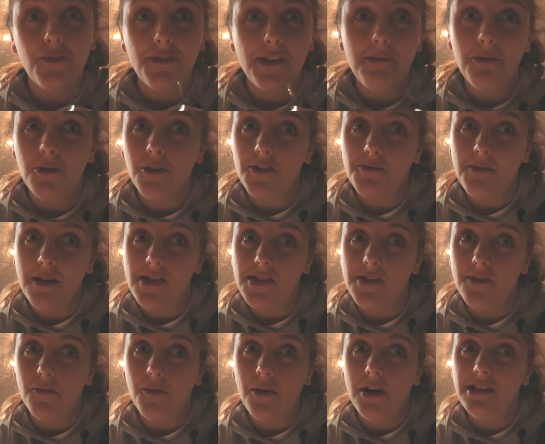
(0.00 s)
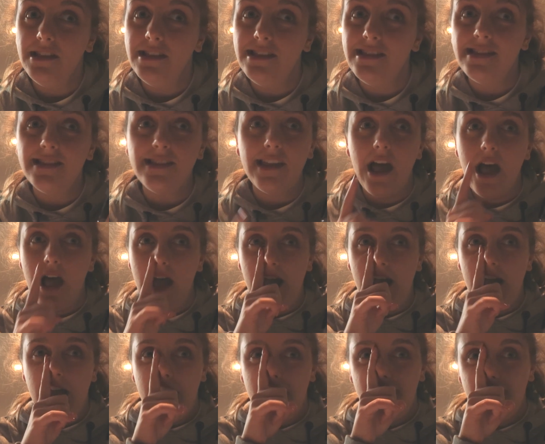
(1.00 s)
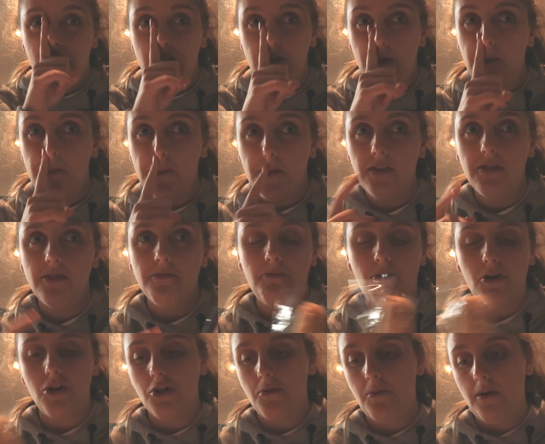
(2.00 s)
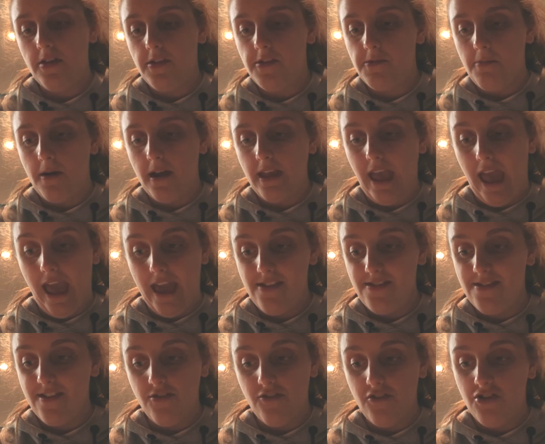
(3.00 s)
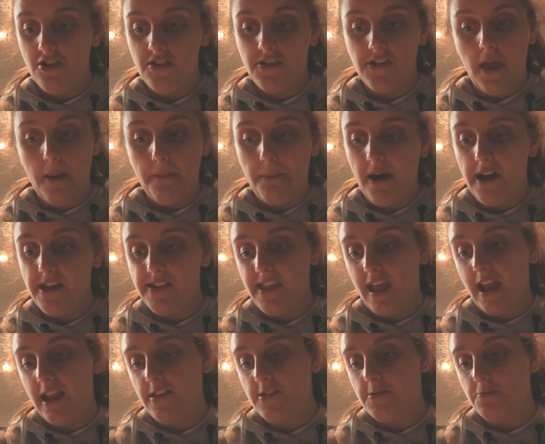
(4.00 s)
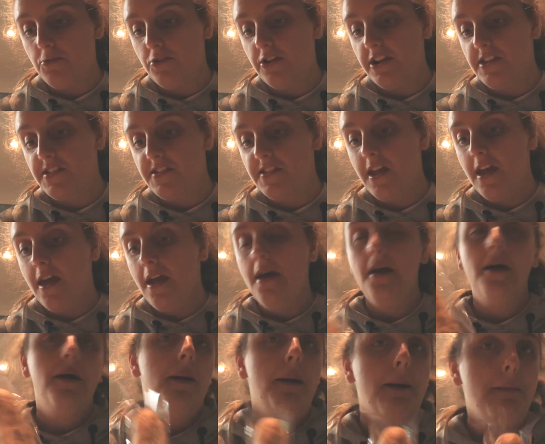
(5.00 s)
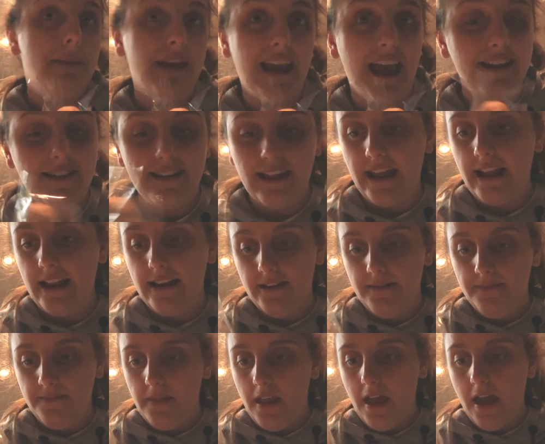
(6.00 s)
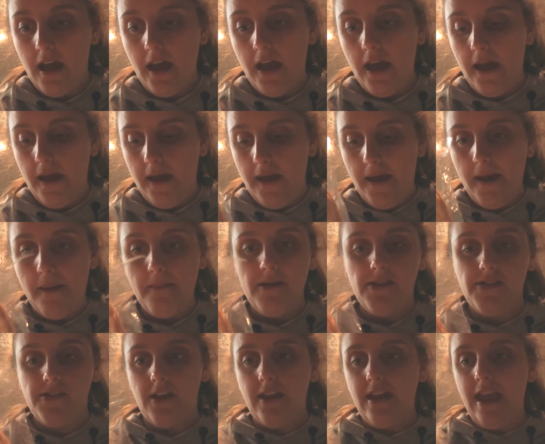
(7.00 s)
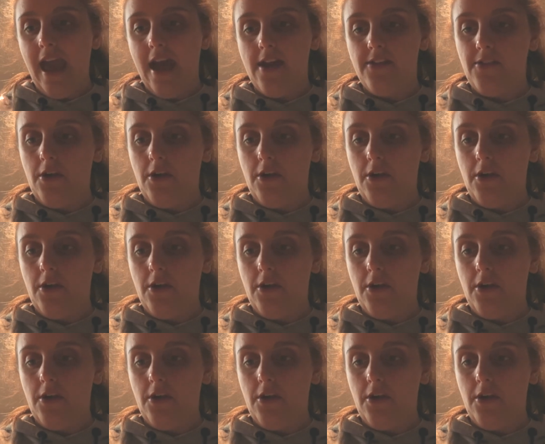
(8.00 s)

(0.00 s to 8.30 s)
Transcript: obviously more expensive ones, which was posher ones, but yeah, it's literally just a by Sainsbury's baguettine. So yeah,